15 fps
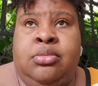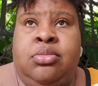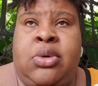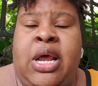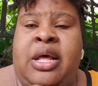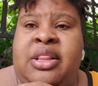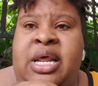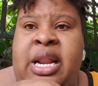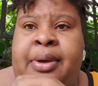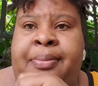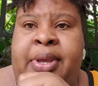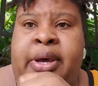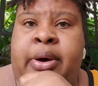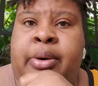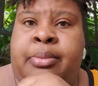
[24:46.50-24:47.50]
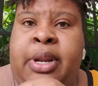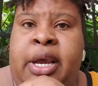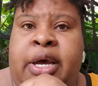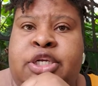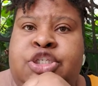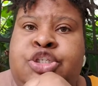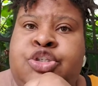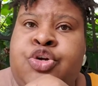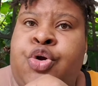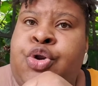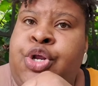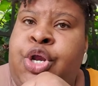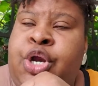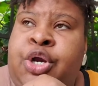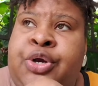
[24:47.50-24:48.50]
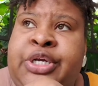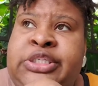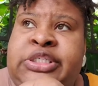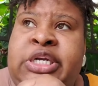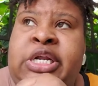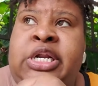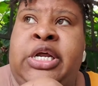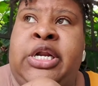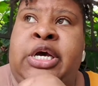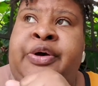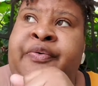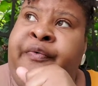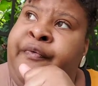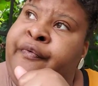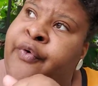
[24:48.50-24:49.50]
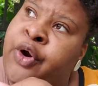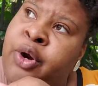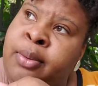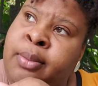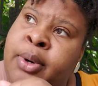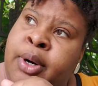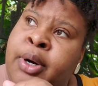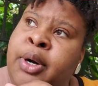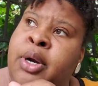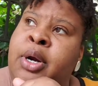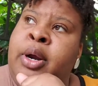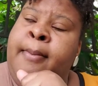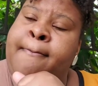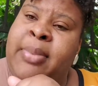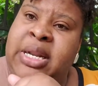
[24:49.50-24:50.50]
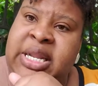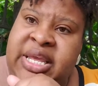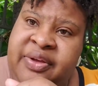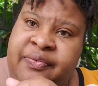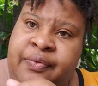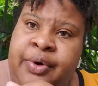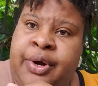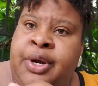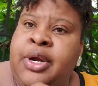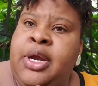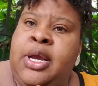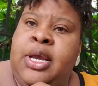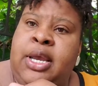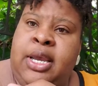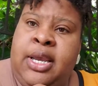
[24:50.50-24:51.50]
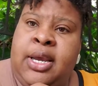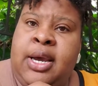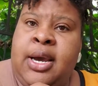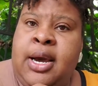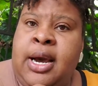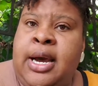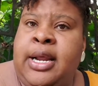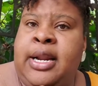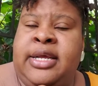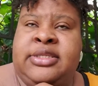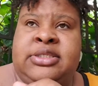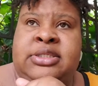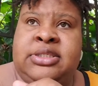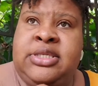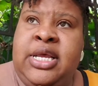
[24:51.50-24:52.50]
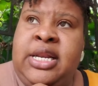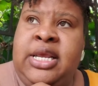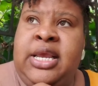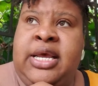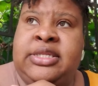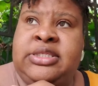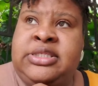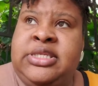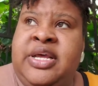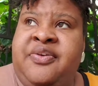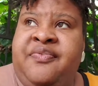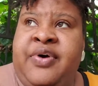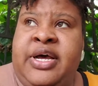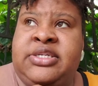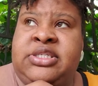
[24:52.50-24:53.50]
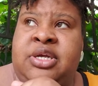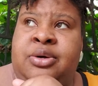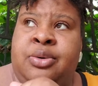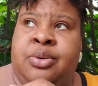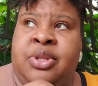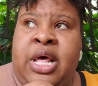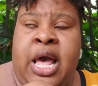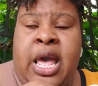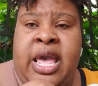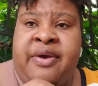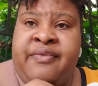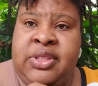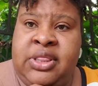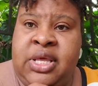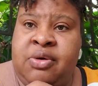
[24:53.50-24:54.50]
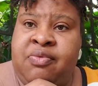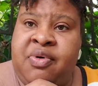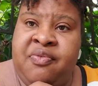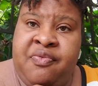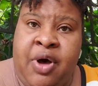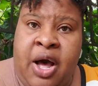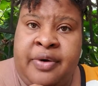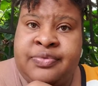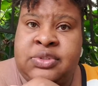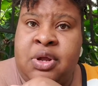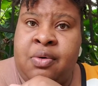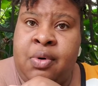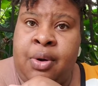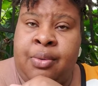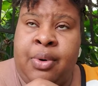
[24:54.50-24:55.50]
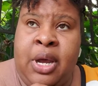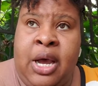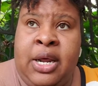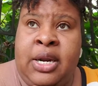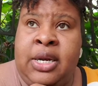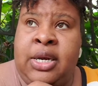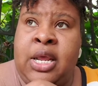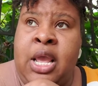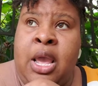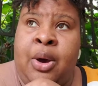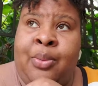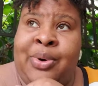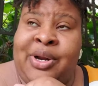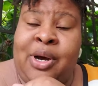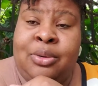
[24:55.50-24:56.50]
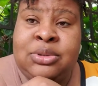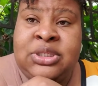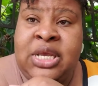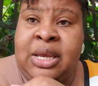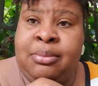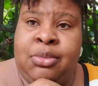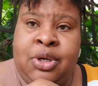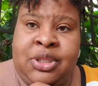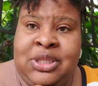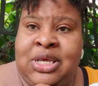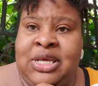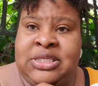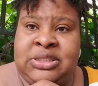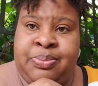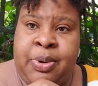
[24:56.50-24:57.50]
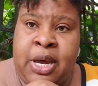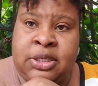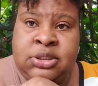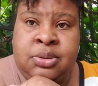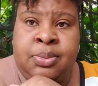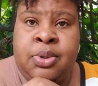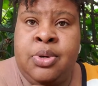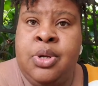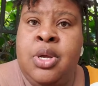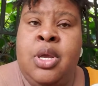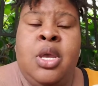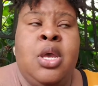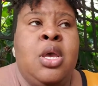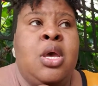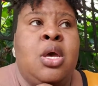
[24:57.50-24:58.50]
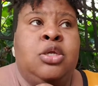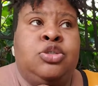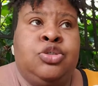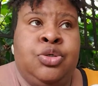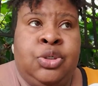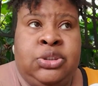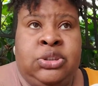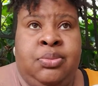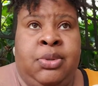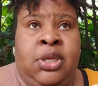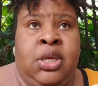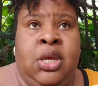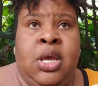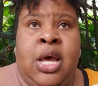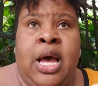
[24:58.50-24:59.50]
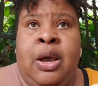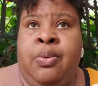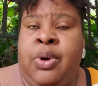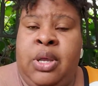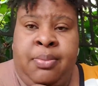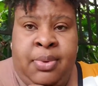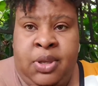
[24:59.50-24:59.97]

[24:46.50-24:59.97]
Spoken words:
now that I've become like a sturdier Christian and a firmer believer in God and steady and steadfast and know that everything revolves around God and without Him nothing is possible, trust me, I wouldn't